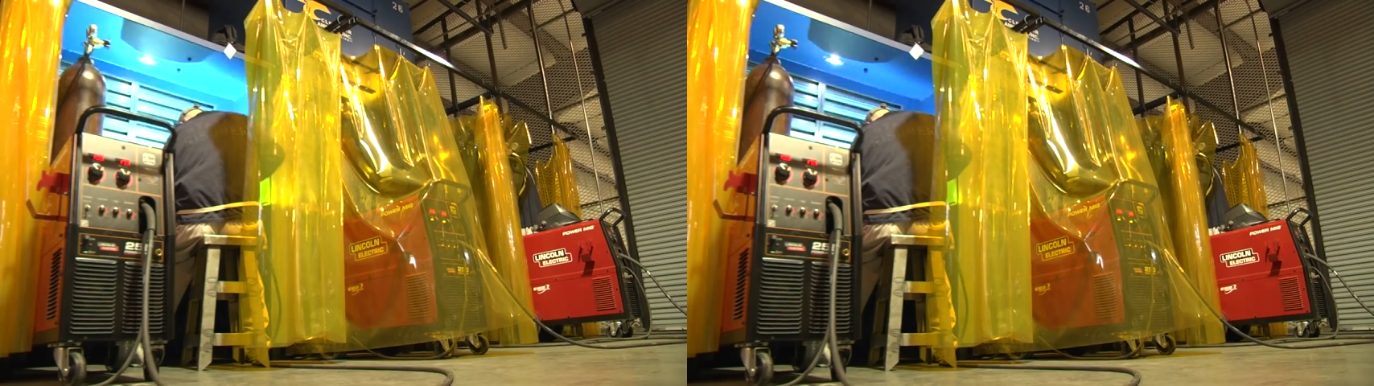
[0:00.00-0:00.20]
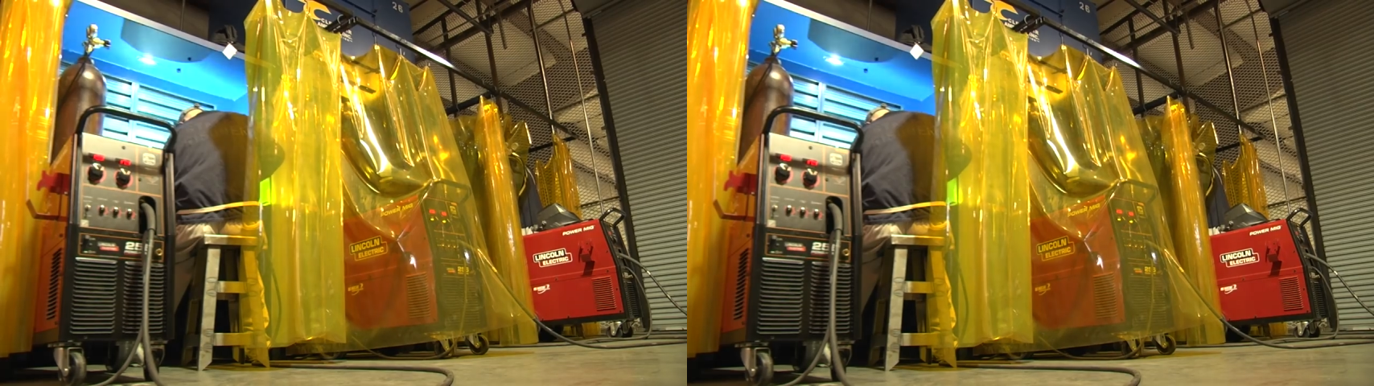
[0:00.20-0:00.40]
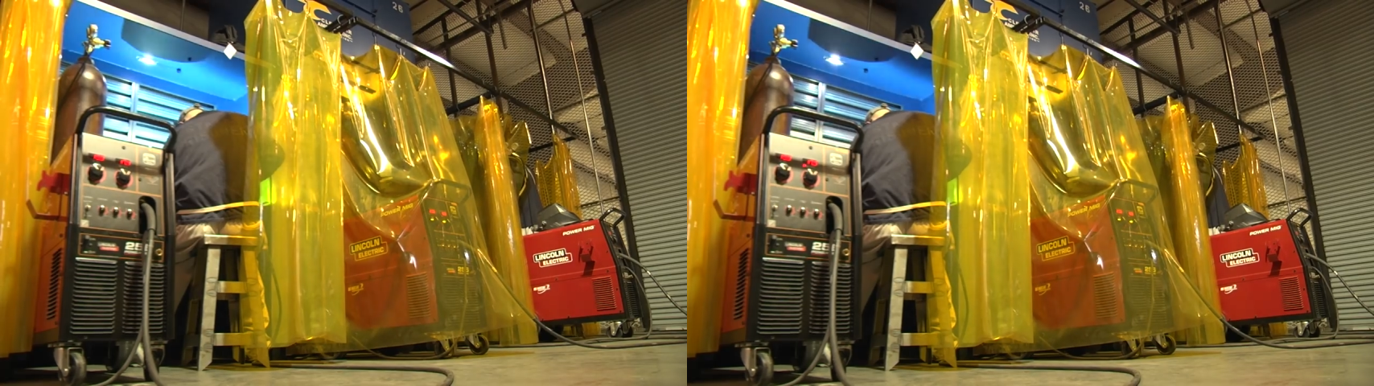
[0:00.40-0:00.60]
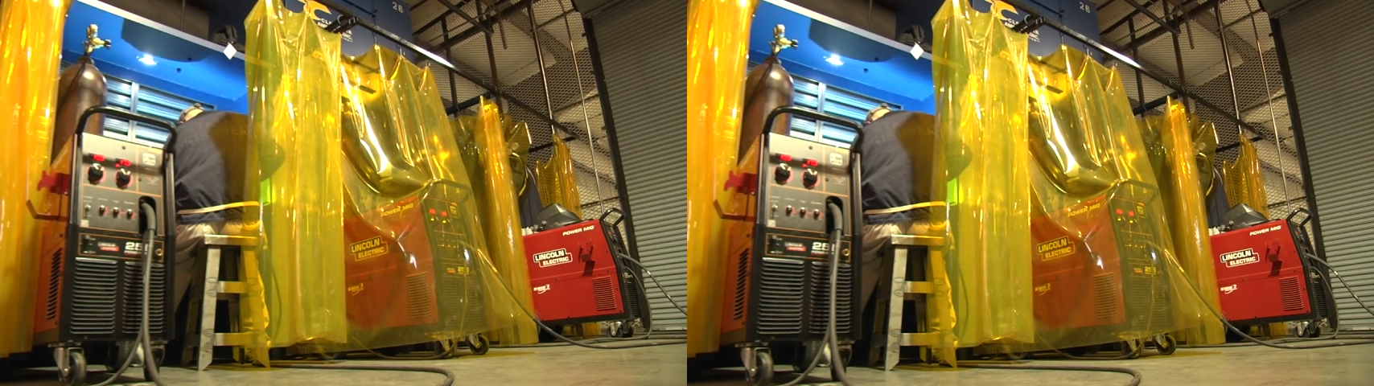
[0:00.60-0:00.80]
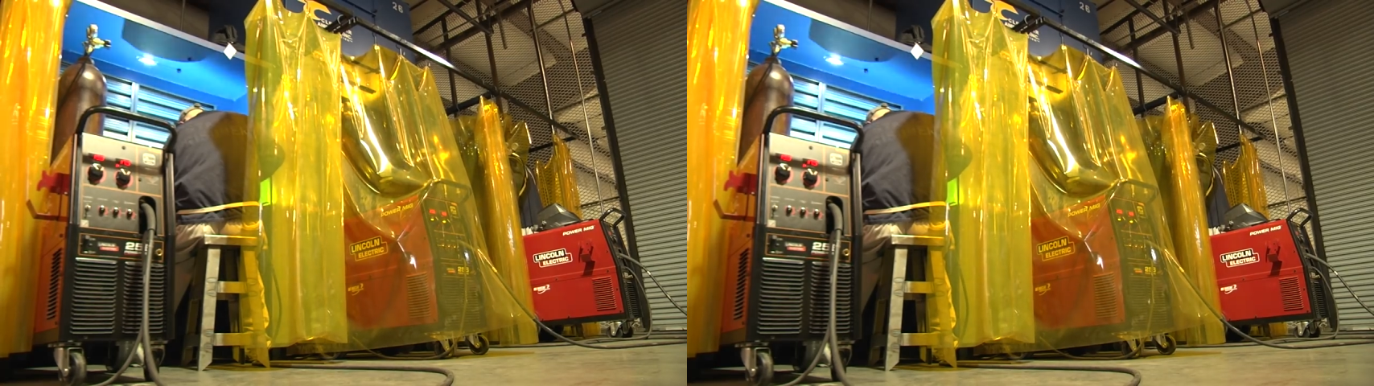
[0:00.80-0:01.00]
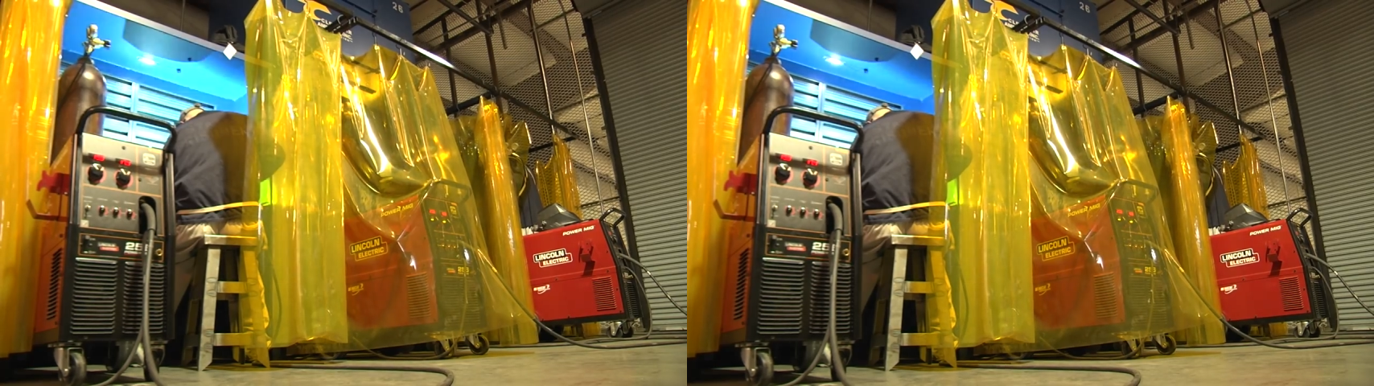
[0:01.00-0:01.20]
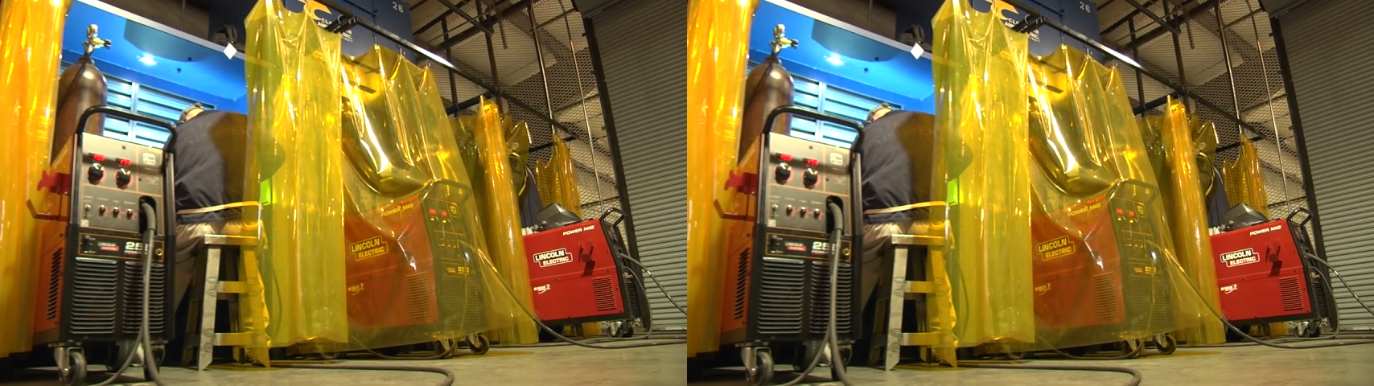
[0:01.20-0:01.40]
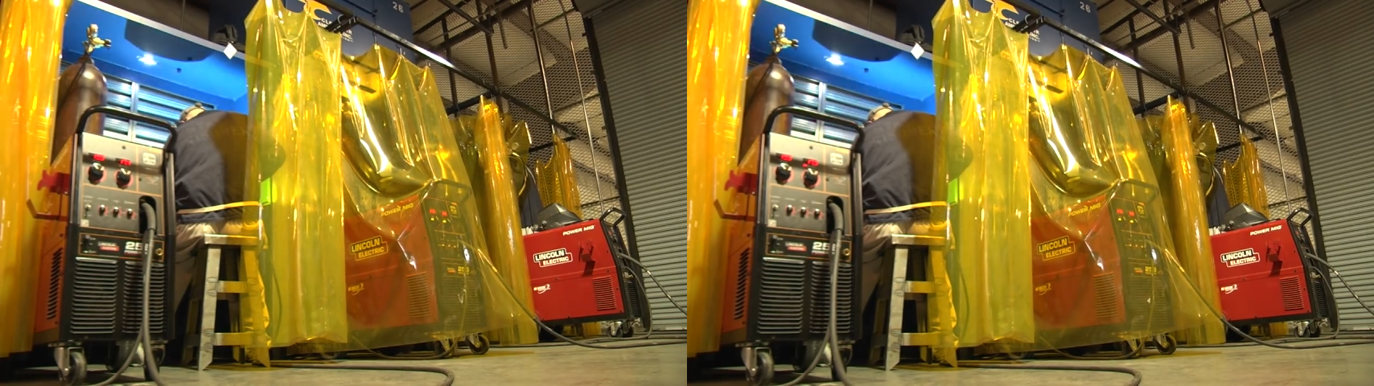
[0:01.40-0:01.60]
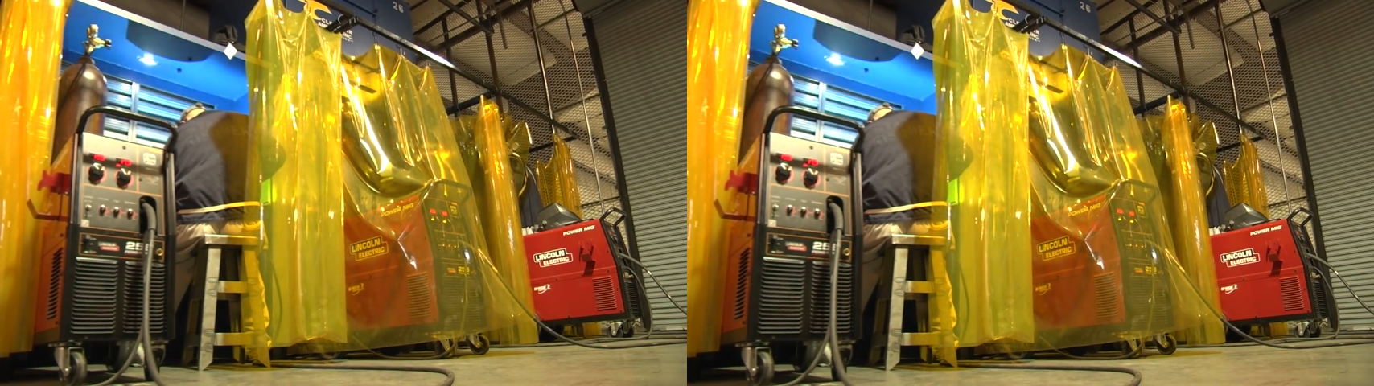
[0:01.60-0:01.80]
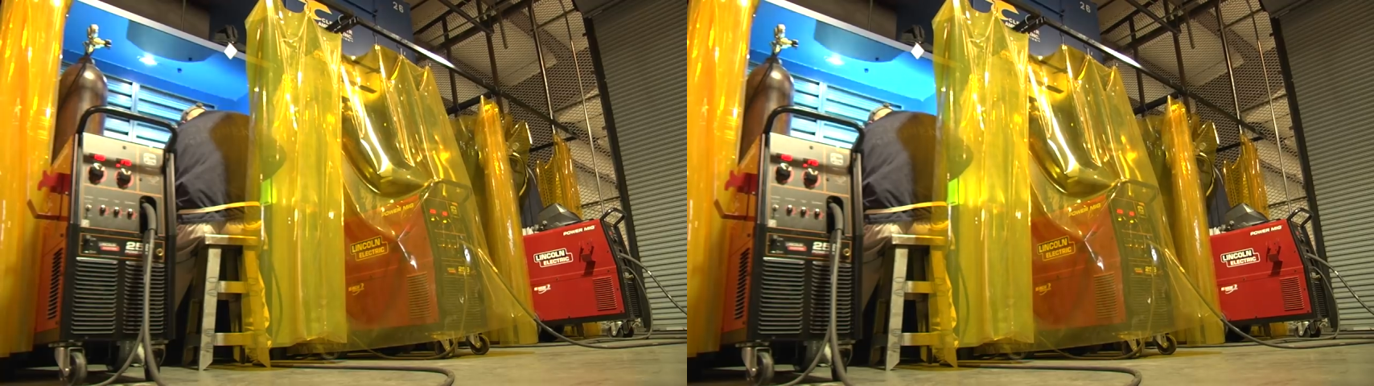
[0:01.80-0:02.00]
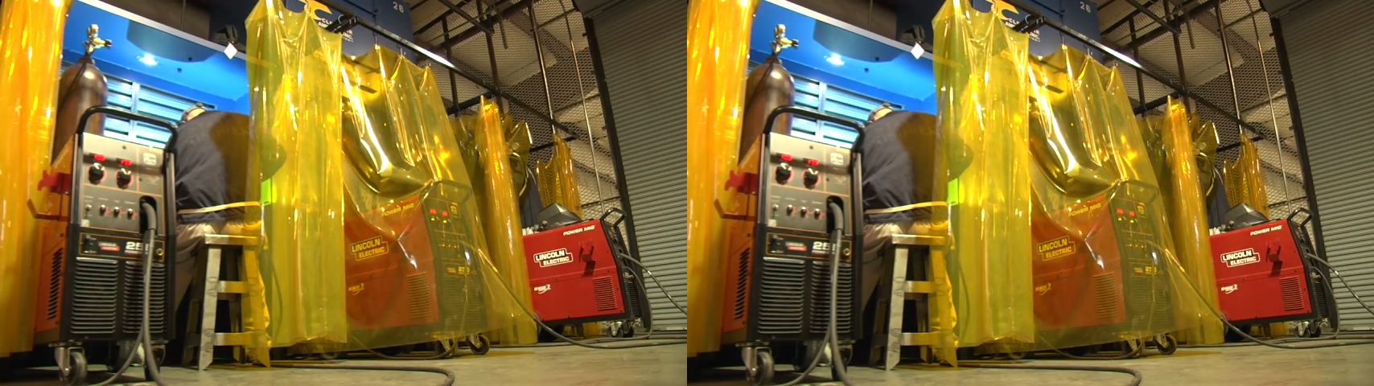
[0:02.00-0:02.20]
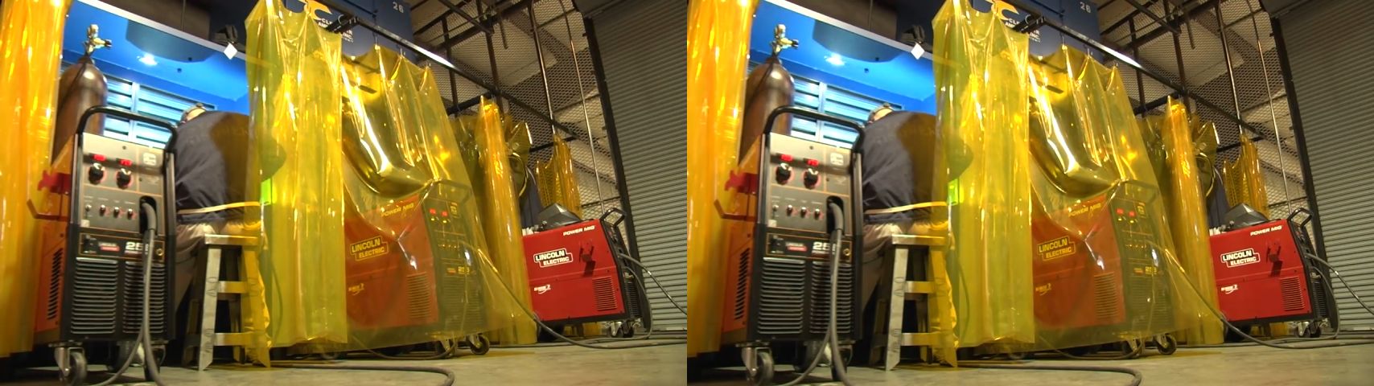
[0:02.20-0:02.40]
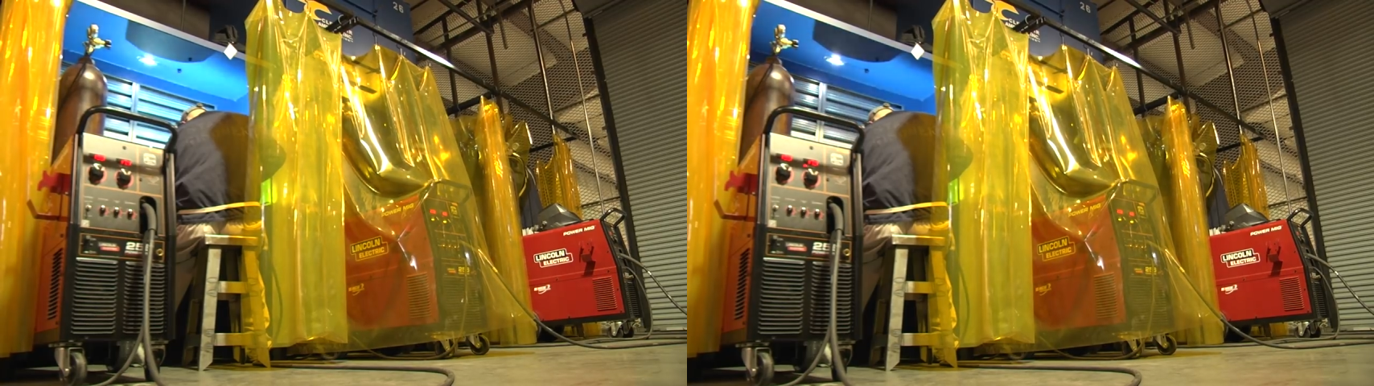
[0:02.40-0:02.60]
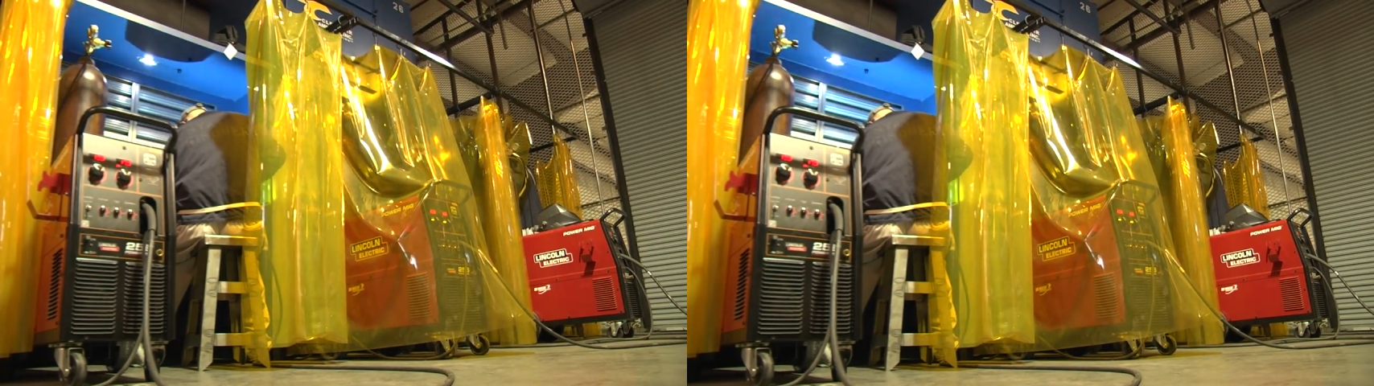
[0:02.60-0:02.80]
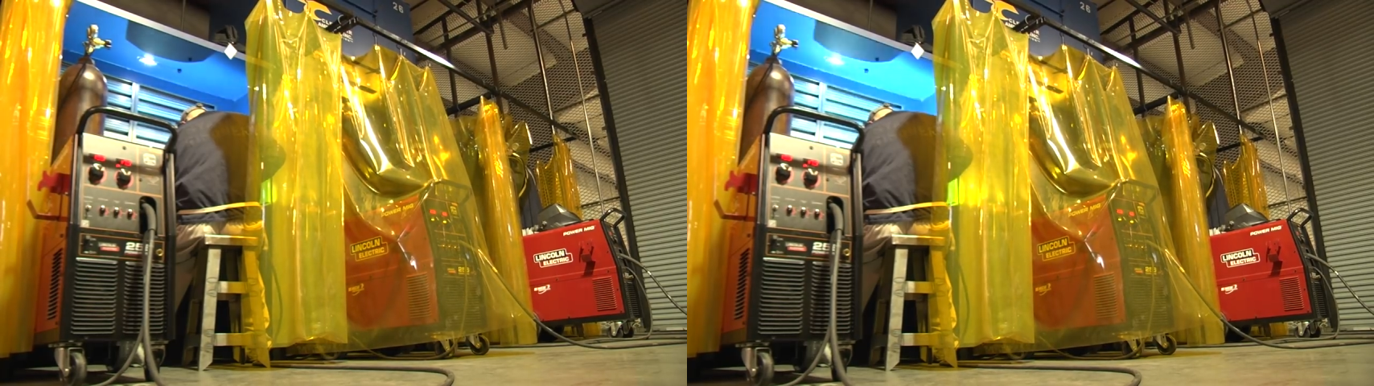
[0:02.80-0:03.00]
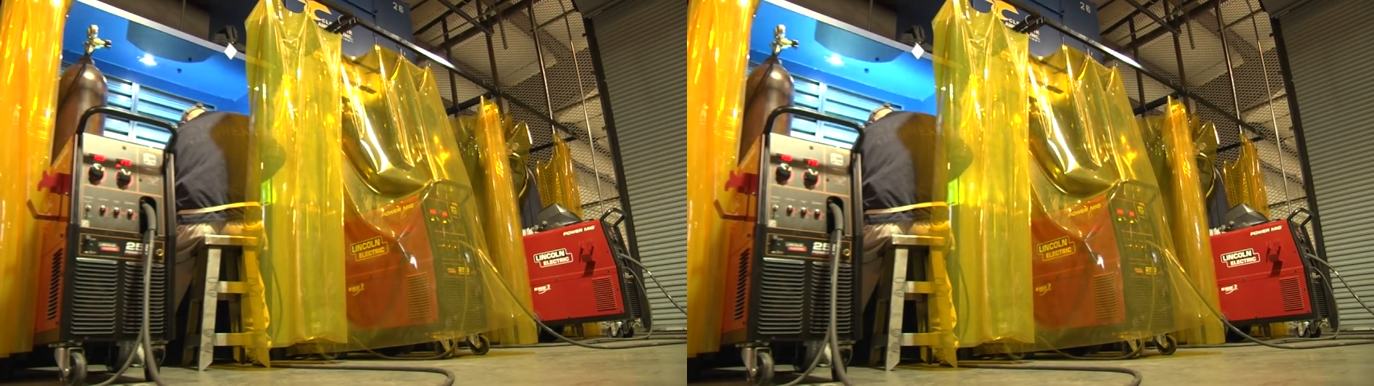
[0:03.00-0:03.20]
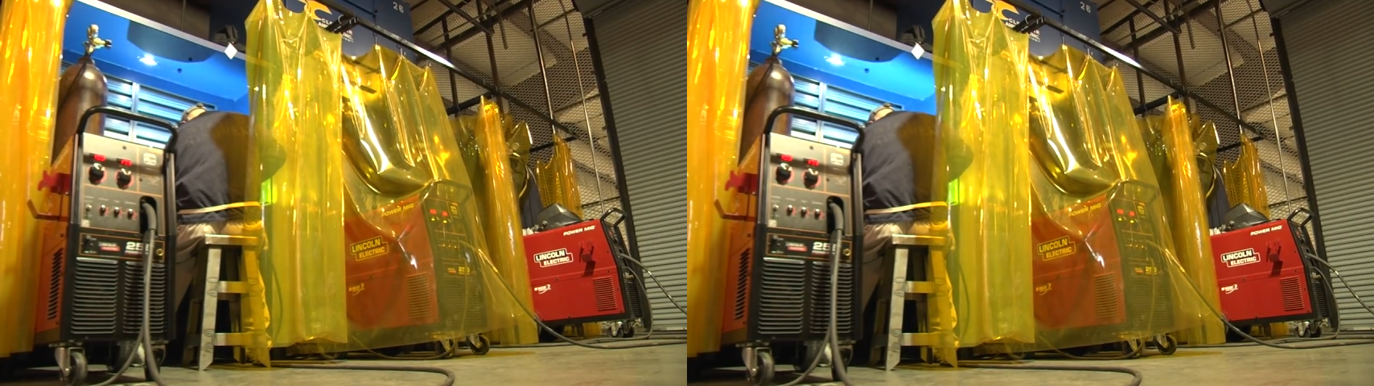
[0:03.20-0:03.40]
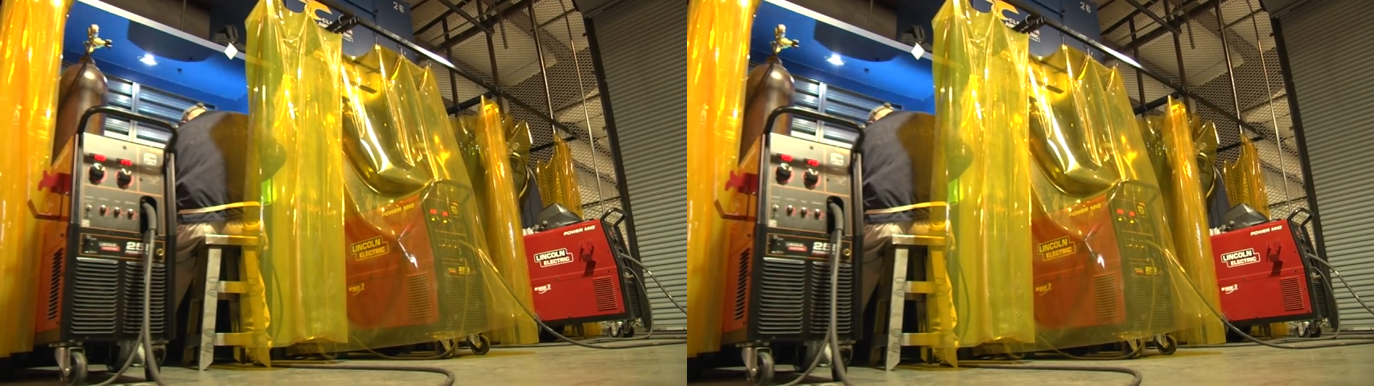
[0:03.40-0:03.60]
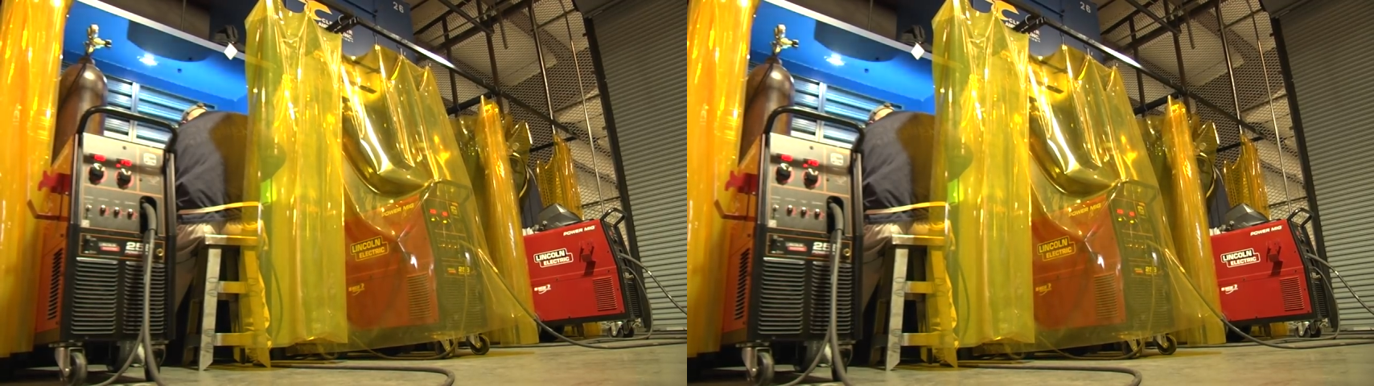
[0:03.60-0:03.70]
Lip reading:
[unreadable: no face in view]